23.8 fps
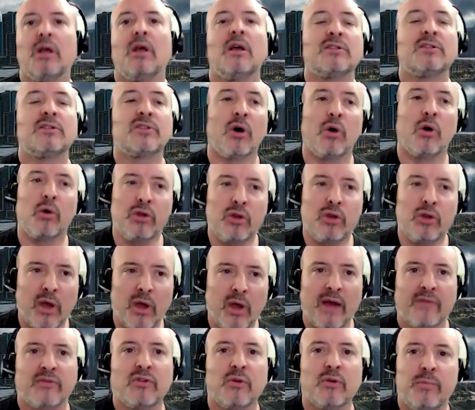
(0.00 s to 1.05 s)
So you
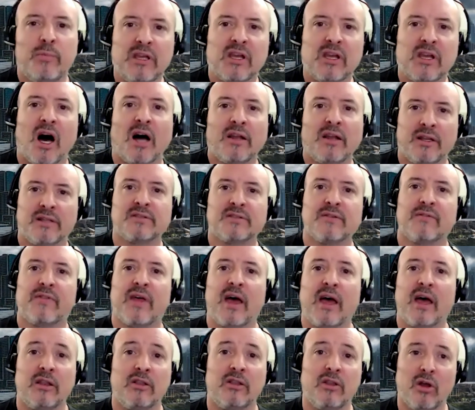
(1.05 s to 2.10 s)
have to be cognizant of
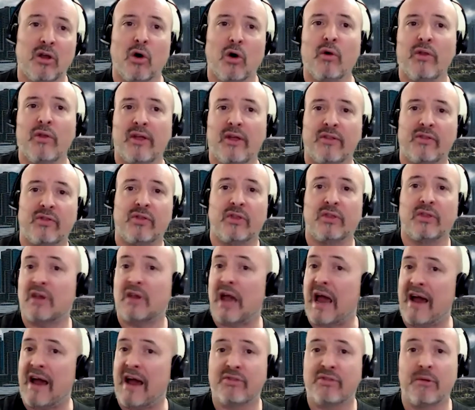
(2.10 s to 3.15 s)
that and know that
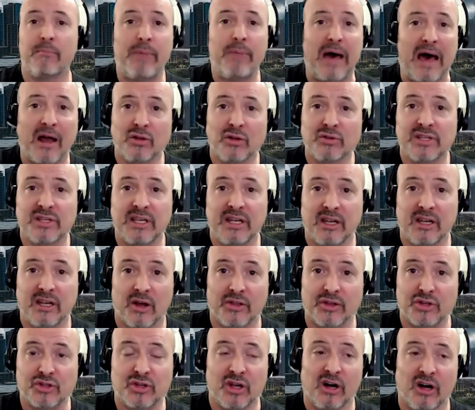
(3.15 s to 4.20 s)
half the battle is getting on
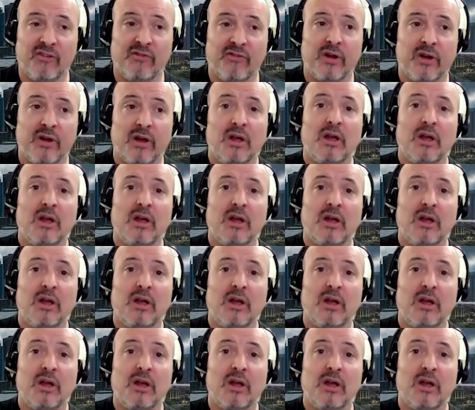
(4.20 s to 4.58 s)
the shelf.